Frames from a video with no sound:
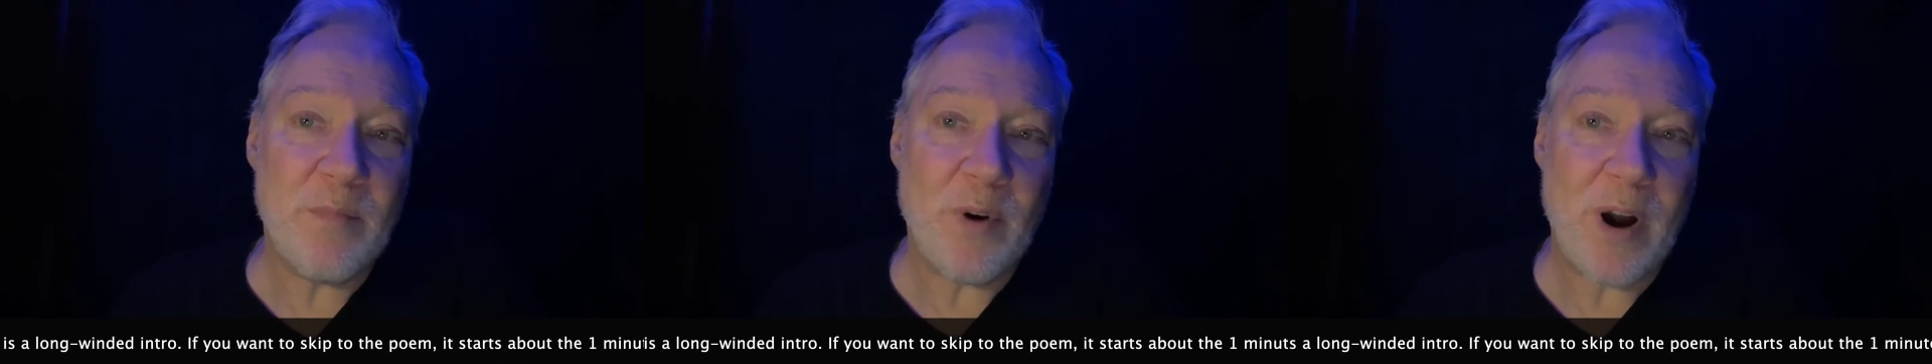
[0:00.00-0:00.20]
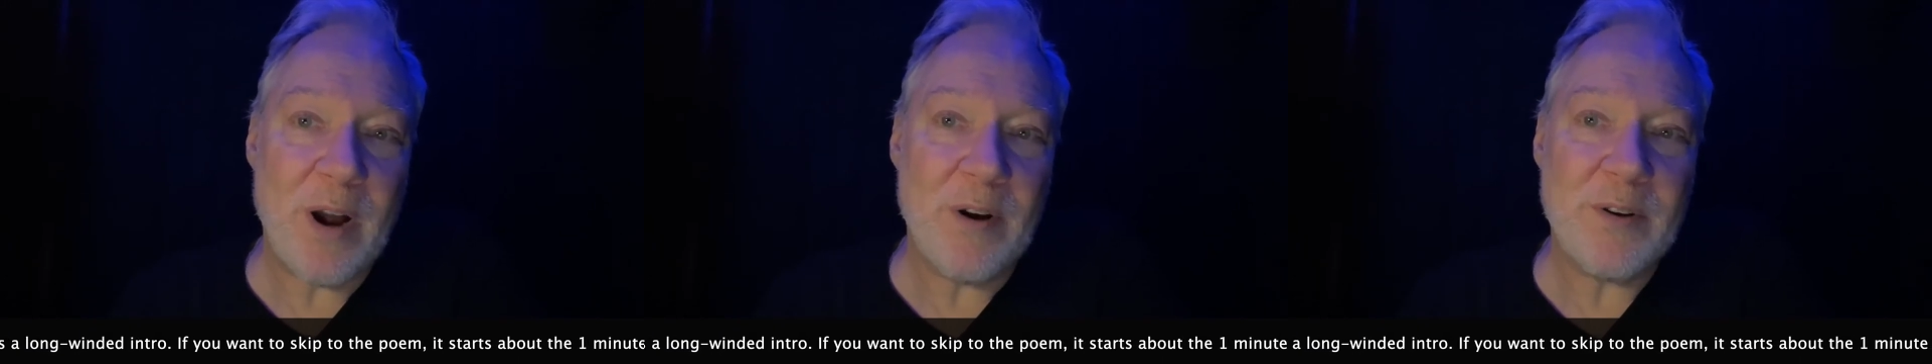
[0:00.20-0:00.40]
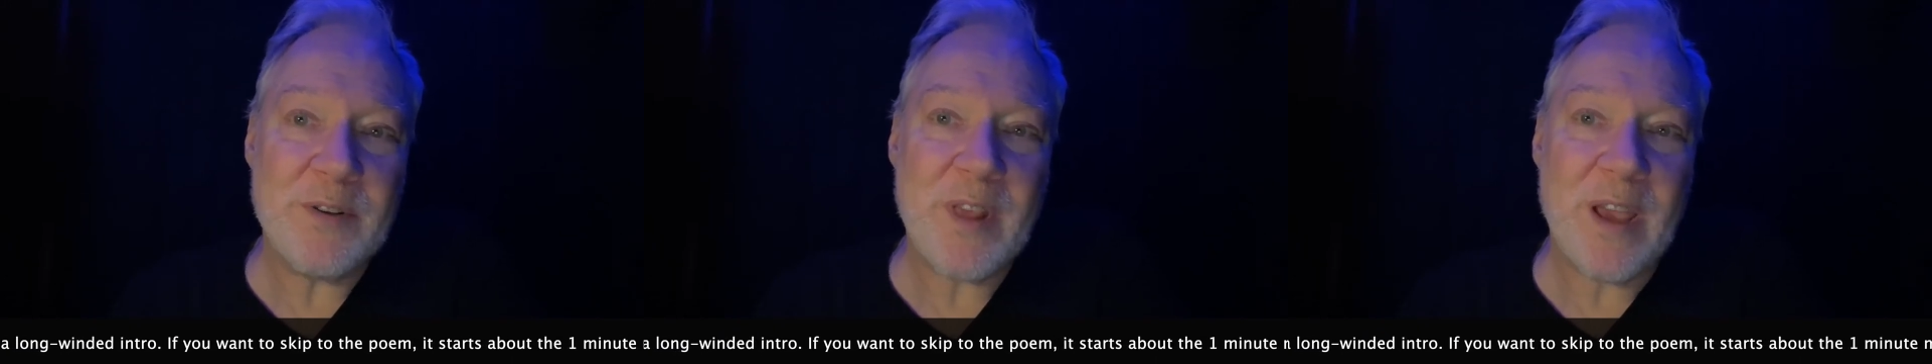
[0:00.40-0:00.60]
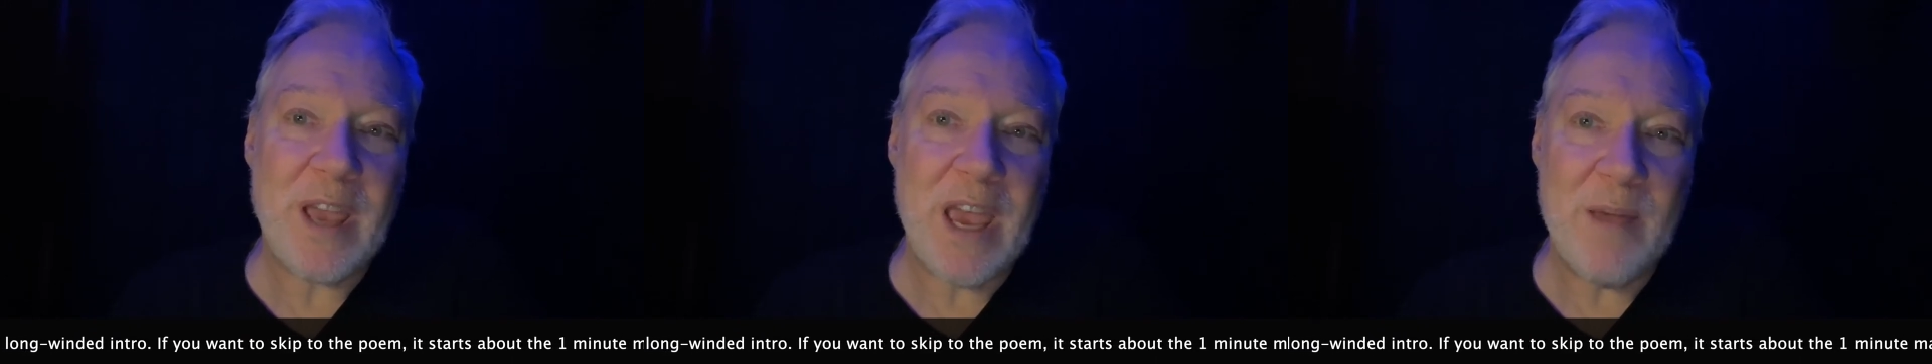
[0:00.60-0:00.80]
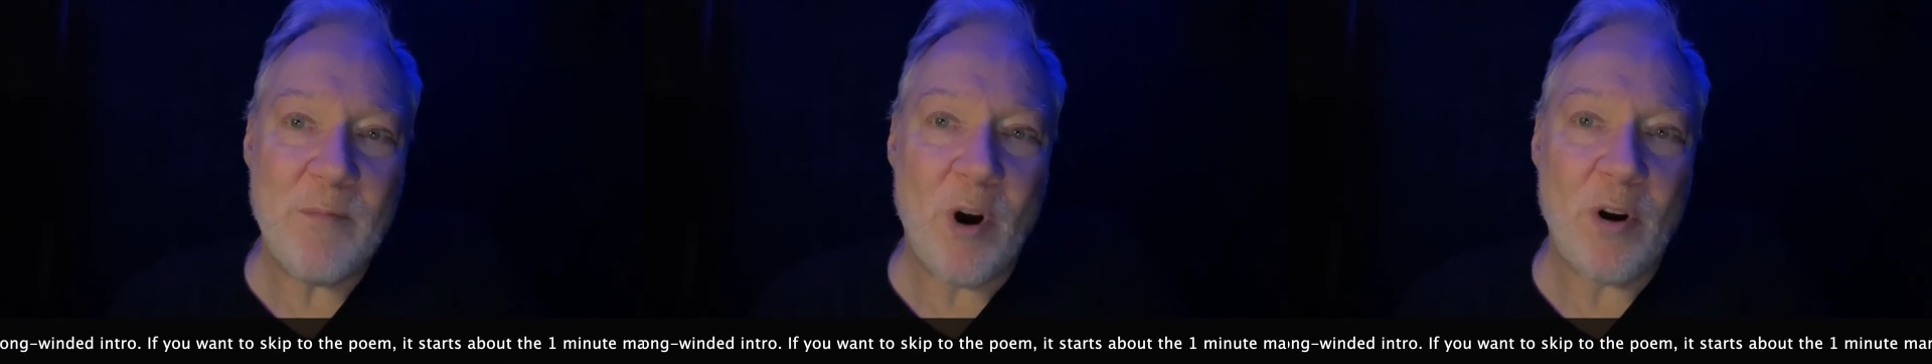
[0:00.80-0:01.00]
prayers that
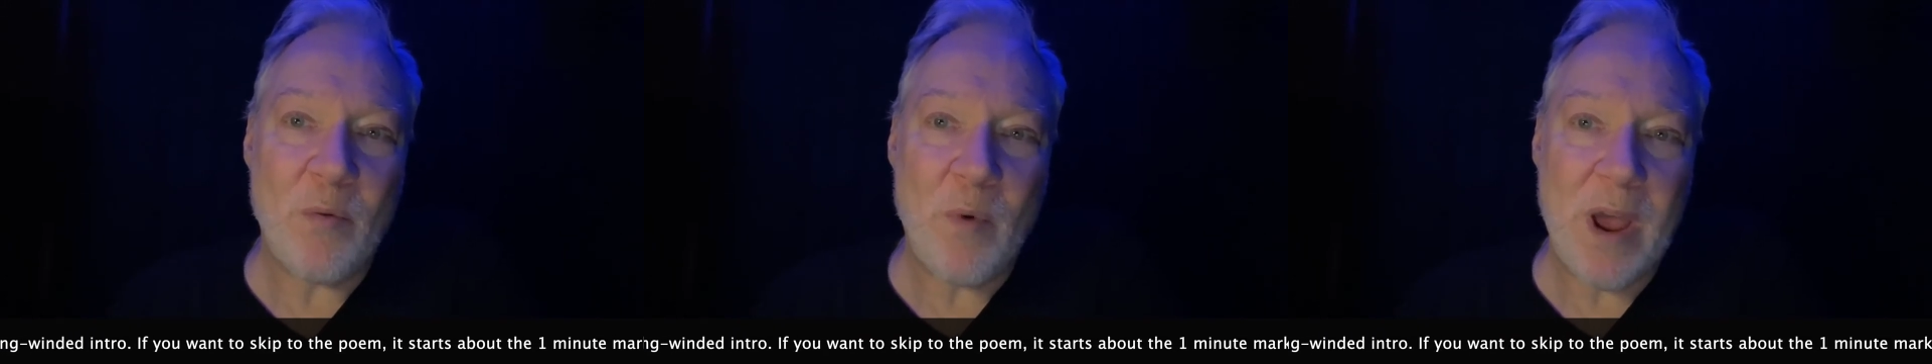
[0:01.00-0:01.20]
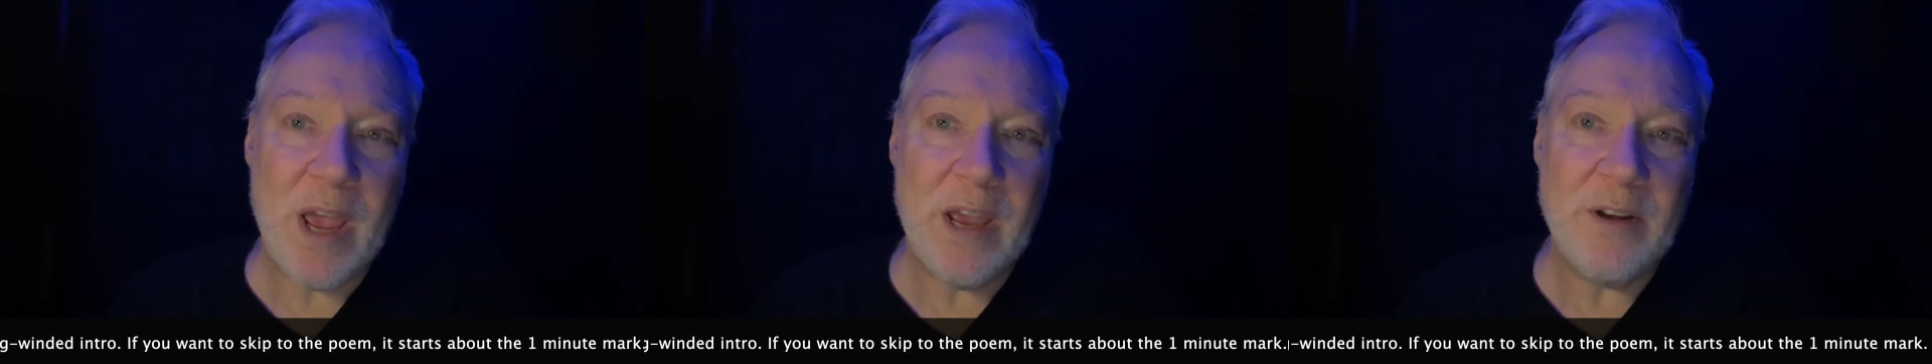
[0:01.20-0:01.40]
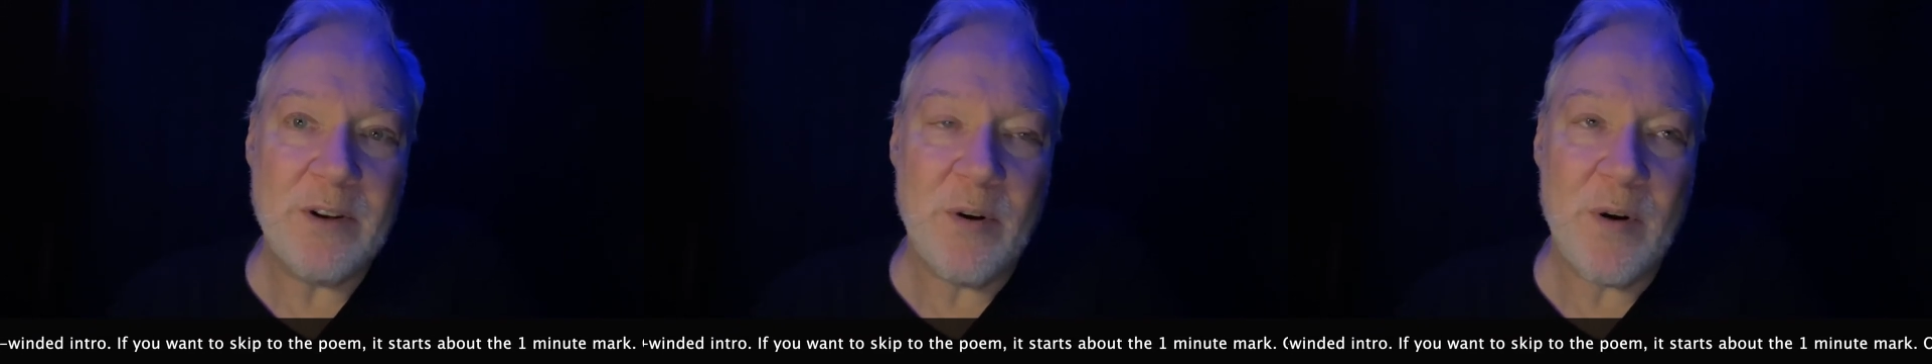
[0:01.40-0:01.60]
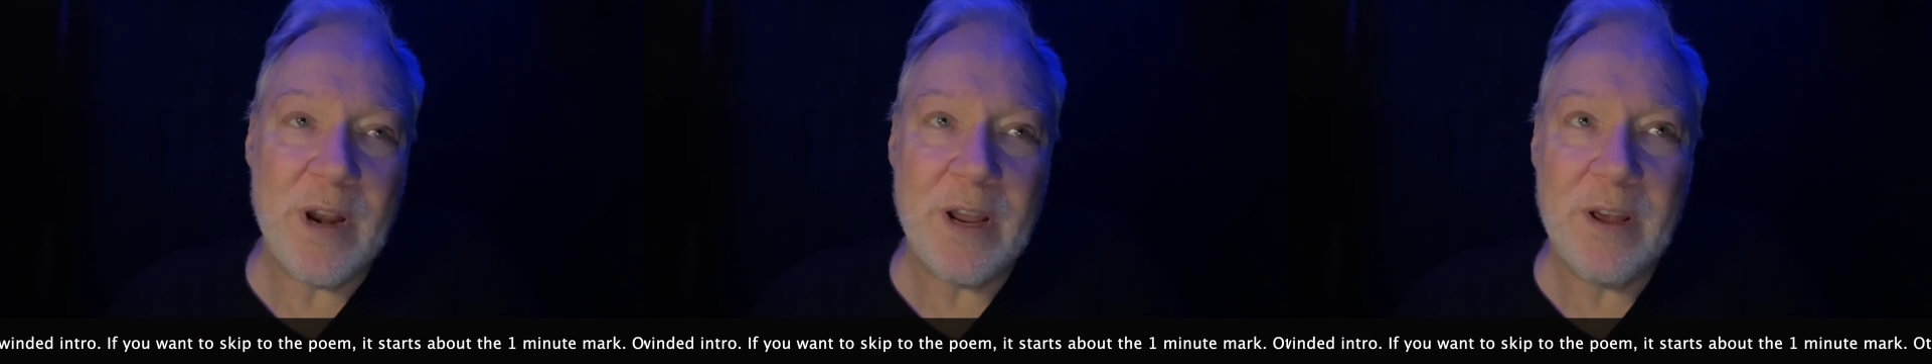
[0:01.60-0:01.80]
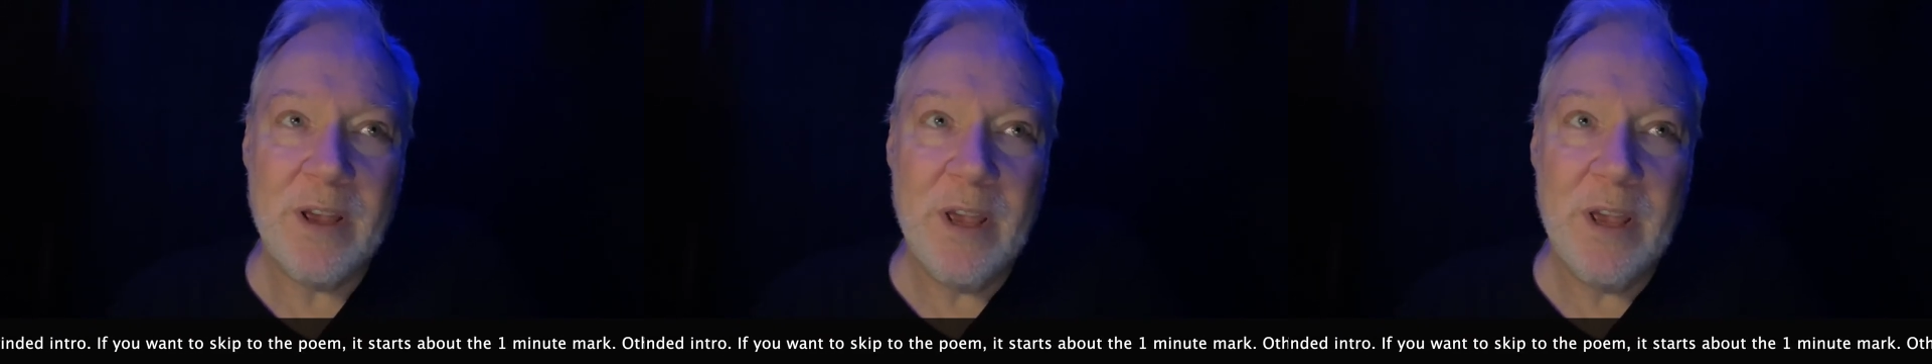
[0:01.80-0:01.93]
came our way during